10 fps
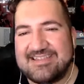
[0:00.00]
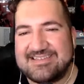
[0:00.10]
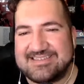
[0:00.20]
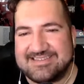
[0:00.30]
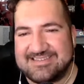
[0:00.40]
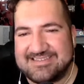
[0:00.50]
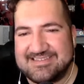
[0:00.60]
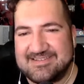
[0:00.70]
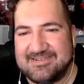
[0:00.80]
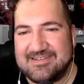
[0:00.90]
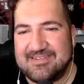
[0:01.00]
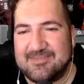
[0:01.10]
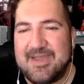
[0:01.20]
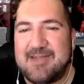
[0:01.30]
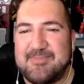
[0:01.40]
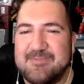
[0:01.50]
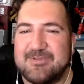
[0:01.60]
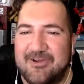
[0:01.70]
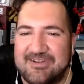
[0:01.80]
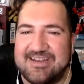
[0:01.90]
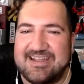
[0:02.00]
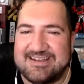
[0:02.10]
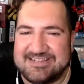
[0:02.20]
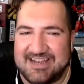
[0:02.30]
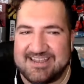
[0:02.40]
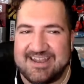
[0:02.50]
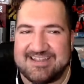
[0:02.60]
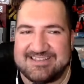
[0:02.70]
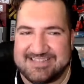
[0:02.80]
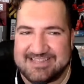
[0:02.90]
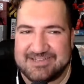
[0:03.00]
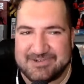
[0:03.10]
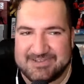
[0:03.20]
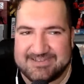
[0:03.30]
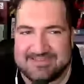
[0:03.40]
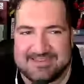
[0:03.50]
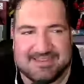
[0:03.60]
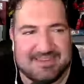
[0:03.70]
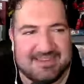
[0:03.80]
listen, the bad people are going to get ejected. I can still enjoy this.